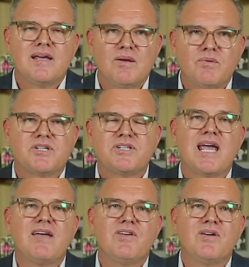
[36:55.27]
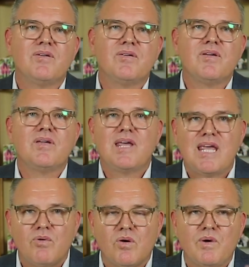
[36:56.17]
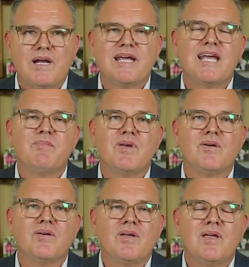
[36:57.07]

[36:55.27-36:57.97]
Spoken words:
he will save you. He will redeem you.